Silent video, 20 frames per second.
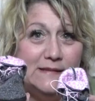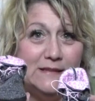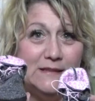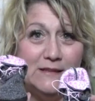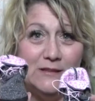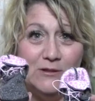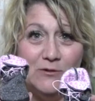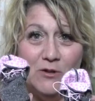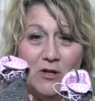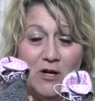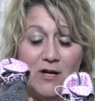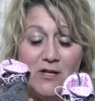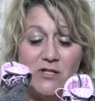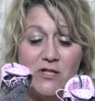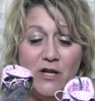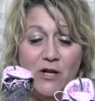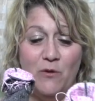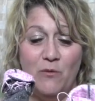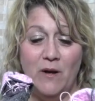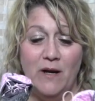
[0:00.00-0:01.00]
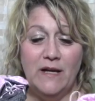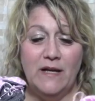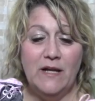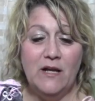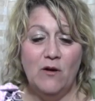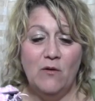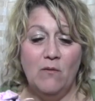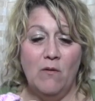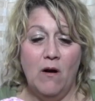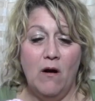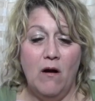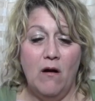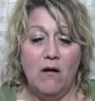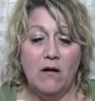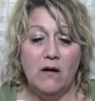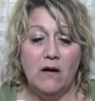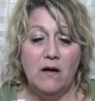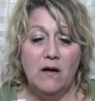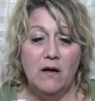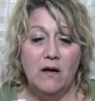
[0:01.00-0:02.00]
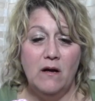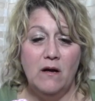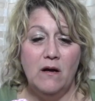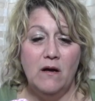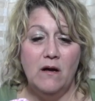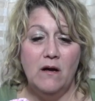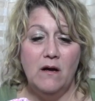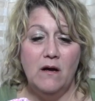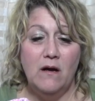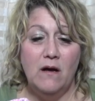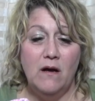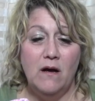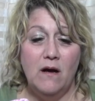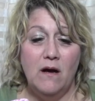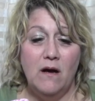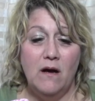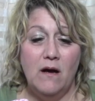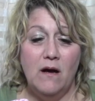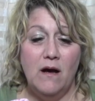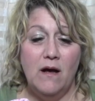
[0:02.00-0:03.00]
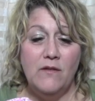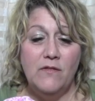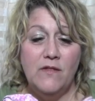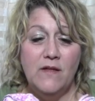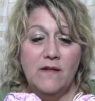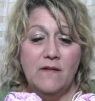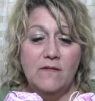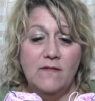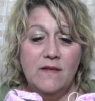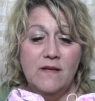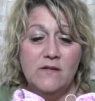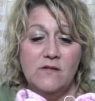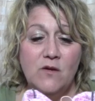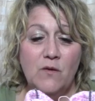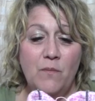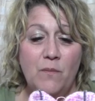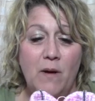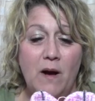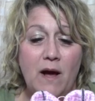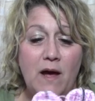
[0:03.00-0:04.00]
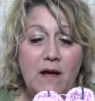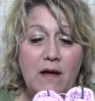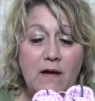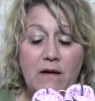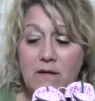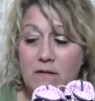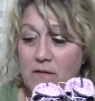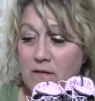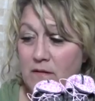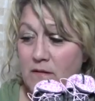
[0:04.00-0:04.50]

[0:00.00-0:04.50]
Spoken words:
oh gosh, I don't want to get it wrong. I think these are by